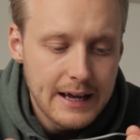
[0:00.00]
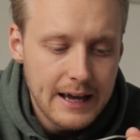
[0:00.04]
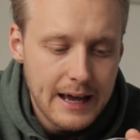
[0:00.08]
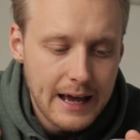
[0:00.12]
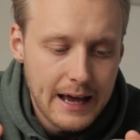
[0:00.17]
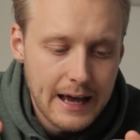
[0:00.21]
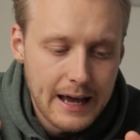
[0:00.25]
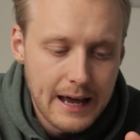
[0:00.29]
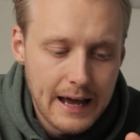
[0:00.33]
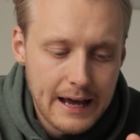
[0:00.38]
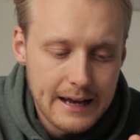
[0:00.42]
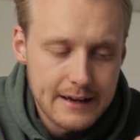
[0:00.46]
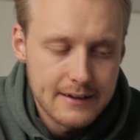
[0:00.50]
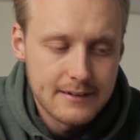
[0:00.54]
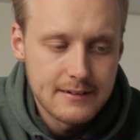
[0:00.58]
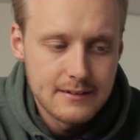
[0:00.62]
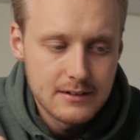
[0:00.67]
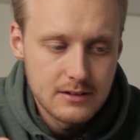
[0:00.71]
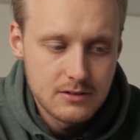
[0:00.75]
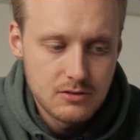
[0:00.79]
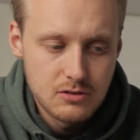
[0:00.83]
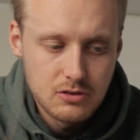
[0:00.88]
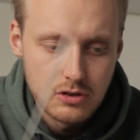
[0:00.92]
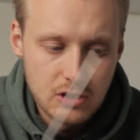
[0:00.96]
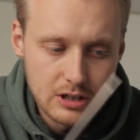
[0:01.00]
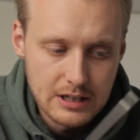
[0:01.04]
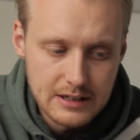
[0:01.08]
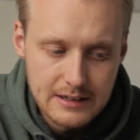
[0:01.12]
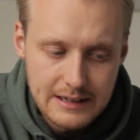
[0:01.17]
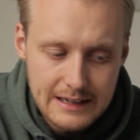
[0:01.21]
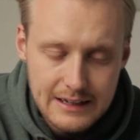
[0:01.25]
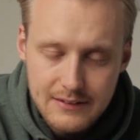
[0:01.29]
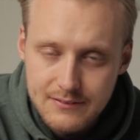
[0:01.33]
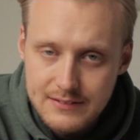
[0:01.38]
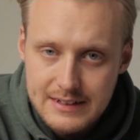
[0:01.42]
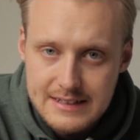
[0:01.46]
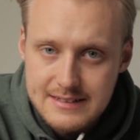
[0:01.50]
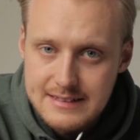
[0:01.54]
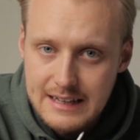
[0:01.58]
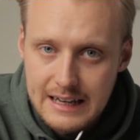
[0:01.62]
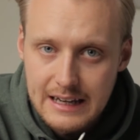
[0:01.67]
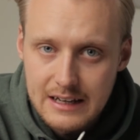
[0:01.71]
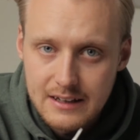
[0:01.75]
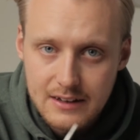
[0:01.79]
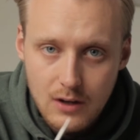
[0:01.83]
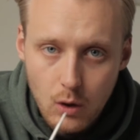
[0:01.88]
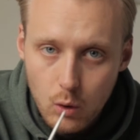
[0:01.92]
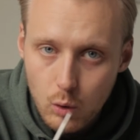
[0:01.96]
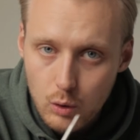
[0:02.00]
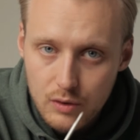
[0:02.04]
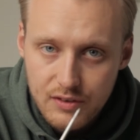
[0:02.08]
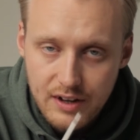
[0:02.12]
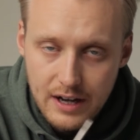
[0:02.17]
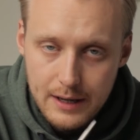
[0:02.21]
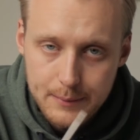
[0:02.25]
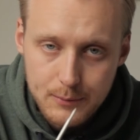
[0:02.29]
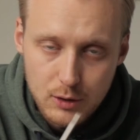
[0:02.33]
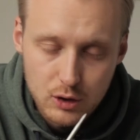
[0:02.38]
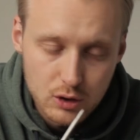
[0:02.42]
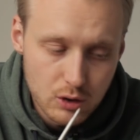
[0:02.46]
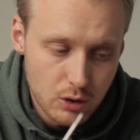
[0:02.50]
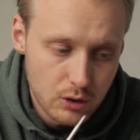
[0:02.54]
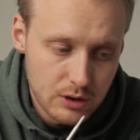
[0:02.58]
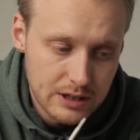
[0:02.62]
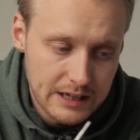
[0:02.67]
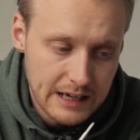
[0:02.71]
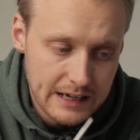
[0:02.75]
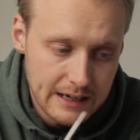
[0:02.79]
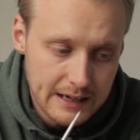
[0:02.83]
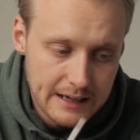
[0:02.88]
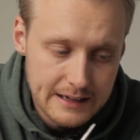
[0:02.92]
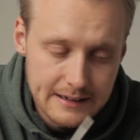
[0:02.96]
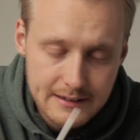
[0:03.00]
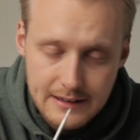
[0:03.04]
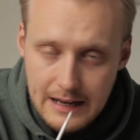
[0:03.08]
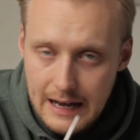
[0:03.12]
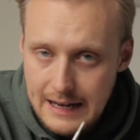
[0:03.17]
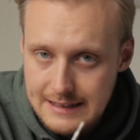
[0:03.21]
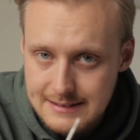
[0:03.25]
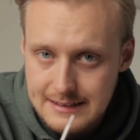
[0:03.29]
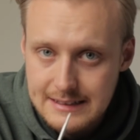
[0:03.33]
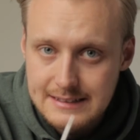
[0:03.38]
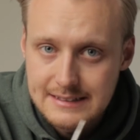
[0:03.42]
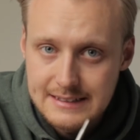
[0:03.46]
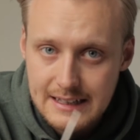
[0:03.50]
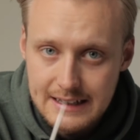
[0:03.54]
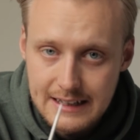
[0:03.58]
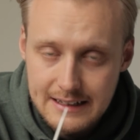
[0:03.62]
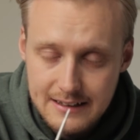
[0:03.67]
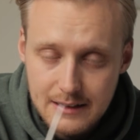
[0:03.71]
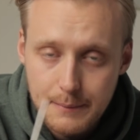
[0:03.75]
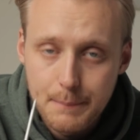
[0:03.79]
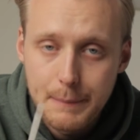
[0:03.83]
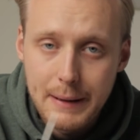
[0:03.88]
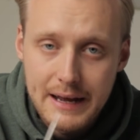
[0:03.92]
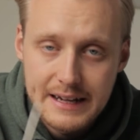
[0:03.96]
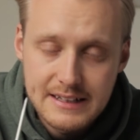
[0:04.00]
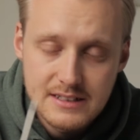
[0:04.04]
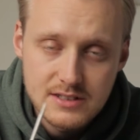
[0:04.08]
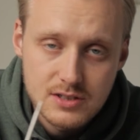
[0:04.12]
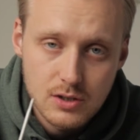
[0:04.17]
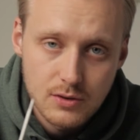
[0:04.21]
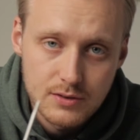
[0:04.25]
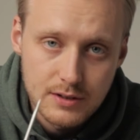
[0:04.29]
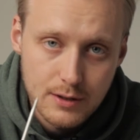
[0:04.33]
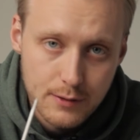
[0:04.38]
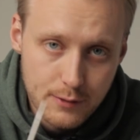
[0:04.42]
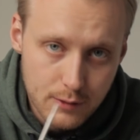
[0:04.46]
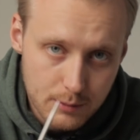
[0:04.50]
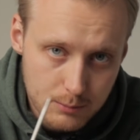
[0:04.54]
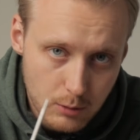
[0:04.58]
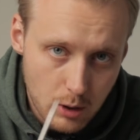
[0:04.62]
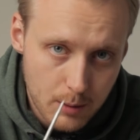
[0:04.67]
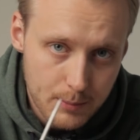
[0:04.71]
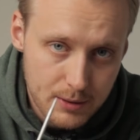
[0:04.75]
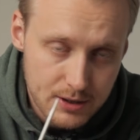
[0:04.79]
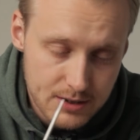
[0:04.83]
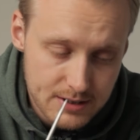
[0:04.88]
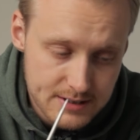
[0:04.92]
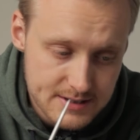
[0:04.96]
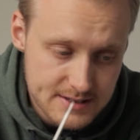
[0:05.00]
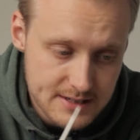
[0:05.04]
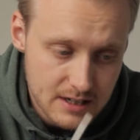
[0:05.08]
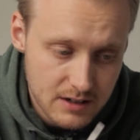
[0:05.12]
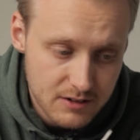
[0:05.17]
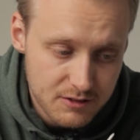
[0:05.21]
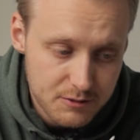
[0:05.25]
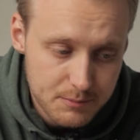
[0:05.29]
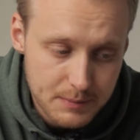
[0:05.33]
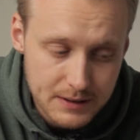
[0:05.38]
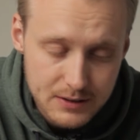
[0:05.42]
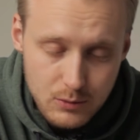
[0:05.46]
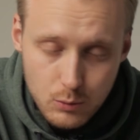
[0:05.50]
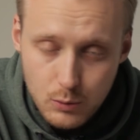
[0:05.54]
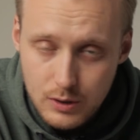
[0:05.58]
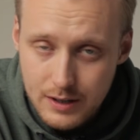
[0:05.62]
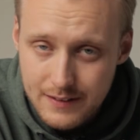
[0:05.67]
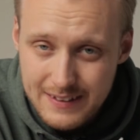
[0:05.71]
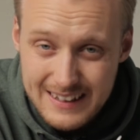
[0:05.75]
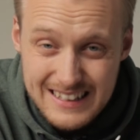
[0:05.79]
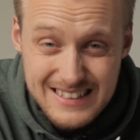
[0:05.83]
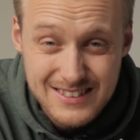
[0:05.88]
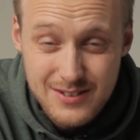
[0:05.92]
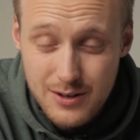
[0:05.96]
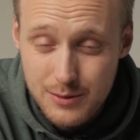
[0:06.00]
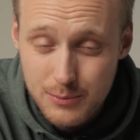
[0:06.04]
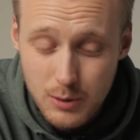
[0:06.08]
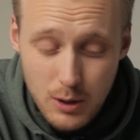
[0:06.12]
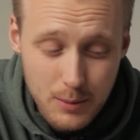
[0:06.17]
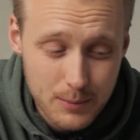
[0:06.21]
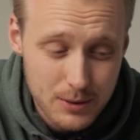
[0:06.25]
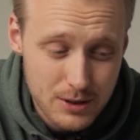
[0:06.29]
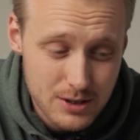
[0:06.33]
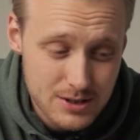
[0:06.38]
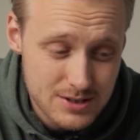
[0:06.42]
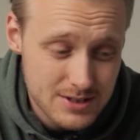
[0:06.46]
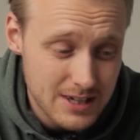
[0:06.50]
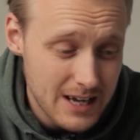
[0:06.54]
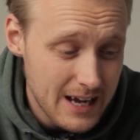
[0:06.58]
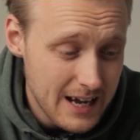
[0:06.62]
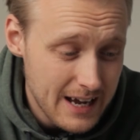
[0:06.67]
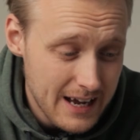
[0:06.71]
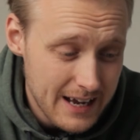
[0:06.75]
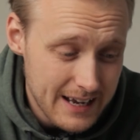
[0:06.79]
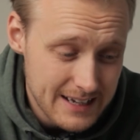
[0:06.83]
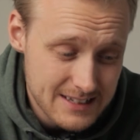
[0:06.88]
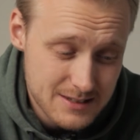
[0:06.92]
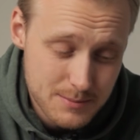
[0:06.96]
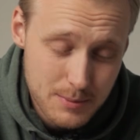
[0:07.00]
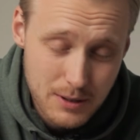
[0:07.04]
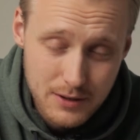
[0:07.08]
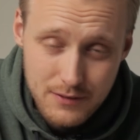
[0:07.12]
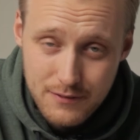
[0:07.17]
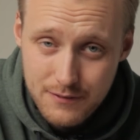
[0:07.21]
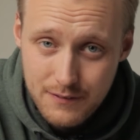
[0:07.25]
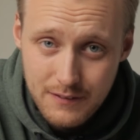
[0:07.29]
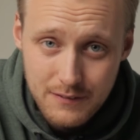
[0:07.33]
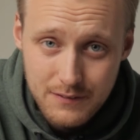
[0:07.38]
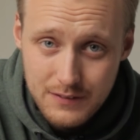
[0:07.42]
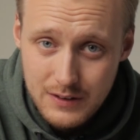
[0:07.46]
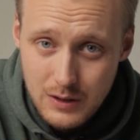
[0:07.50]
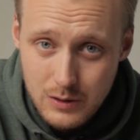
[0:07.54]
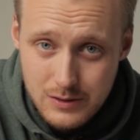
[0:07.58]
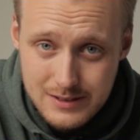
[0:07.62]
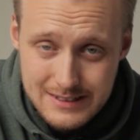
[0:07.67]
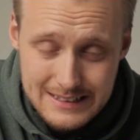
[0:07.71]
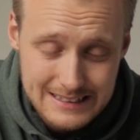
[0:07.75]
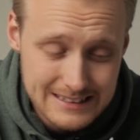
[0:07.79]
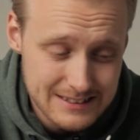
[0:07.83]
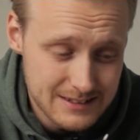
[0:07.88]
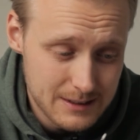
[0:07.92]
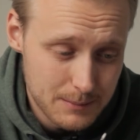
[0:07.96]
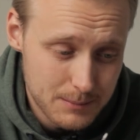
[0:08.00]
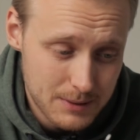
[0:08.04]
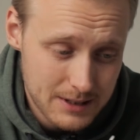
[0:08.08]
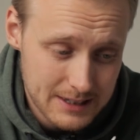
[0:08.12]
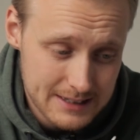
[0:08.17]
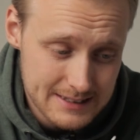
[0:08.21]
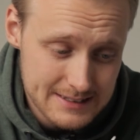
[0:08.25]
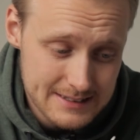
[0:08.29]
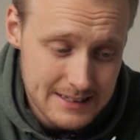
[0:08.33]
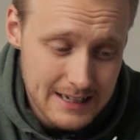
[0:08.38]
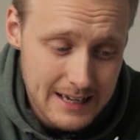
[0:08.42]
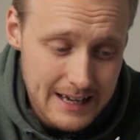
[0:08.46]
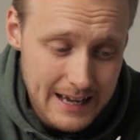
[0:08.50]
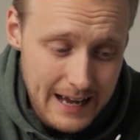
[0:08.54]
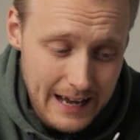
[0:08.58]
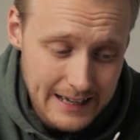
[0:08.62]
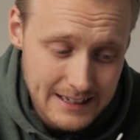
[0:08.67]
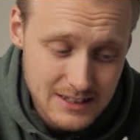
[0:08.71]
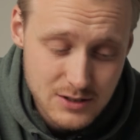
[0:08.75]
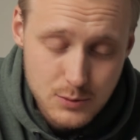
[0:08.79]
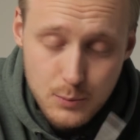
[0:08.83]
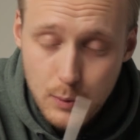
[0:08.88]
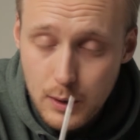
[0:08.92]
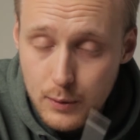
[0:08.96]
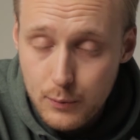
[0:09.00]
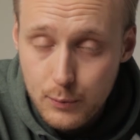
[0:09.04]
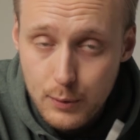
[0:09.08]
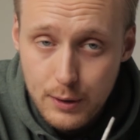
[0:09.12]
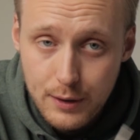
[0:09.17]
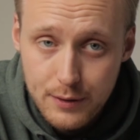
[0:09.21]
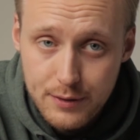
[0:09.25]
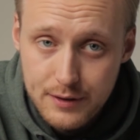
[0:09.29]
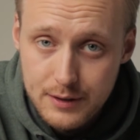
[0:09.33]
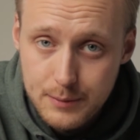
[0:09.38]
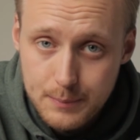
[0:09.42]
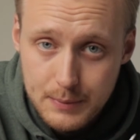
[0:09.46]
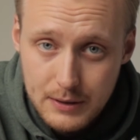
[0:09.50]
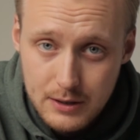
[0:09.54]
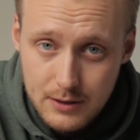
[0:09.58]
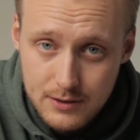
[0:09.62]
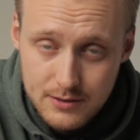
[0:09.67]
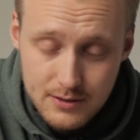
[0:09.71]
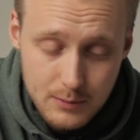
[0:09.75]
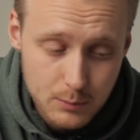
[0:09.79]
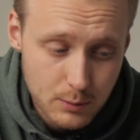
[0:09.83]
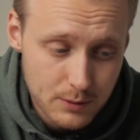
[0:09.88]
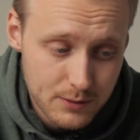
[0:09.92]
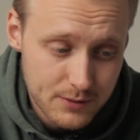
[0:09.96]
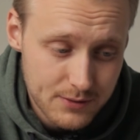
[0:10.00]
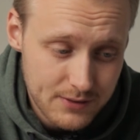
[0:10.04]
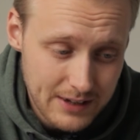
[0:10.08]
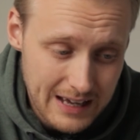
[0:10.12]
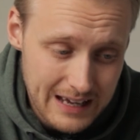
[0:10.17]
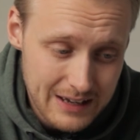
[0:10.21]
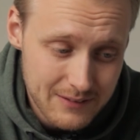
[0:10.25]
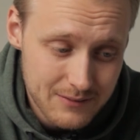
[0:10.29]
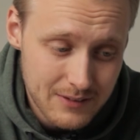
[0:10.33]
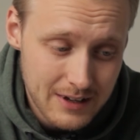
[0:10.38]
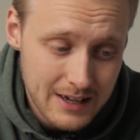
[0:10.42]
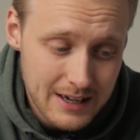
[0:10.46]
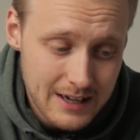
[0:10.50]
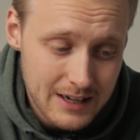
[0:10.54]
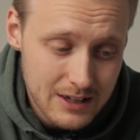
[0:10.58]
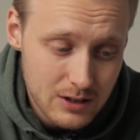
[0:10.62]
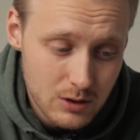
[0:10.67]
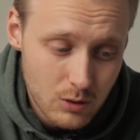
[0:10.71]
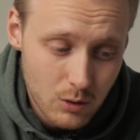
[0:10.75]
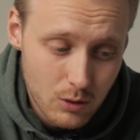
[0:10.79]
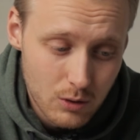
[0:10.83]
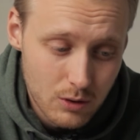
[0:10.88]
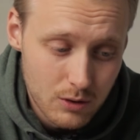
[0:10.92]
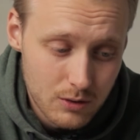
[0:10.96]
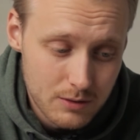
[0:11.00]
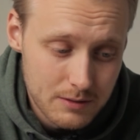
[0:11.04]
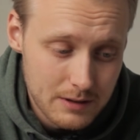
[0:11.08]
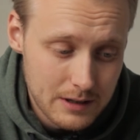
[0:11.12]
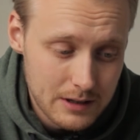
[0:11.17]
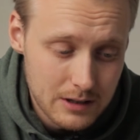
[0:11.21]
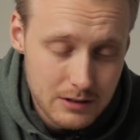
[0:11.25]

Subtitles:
And you can leave this in the whole time you're cooking. And as I said, it depends on the thermometer itself, but one of these thermometers is about 50 or 60 bucks, and it's well worth it because it will save your,